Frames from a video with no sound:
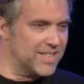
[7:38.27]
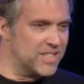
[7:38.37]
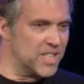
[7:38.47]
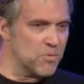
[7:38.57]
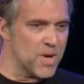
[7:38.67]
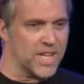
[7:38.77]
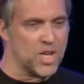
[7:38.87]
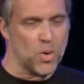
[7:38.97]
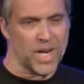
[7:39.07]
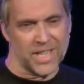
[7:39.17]
she really
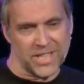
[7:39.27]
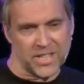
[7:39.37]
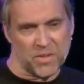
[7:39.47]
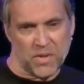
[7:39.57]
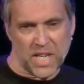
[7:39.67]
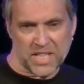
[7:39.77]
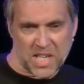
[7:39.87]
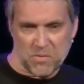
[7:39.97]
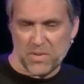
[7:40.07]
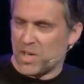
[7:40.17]
quickly just deflected
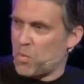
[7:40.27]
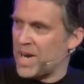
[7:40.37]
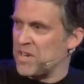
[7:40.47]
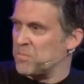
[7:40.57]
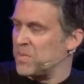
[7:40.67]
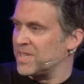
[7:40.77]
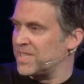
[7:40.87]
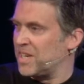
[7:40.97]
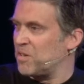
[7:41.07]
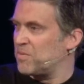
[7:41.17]
everything away from
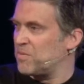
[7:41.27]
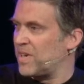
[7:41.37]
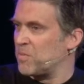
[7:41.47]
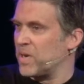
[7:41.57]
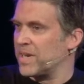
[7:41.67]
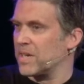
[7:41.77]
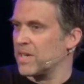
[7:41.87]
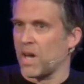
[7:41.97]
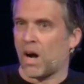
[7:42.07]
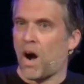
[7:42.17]
herself and went,
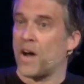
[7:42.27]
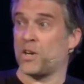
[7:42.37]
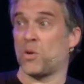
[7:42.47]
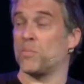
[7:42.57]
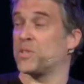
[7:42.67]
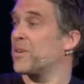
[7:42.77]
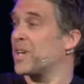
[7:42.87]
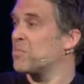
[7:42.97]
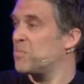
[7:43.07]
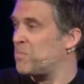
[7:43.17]
I don't know what I'm
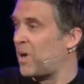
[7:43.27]
doing,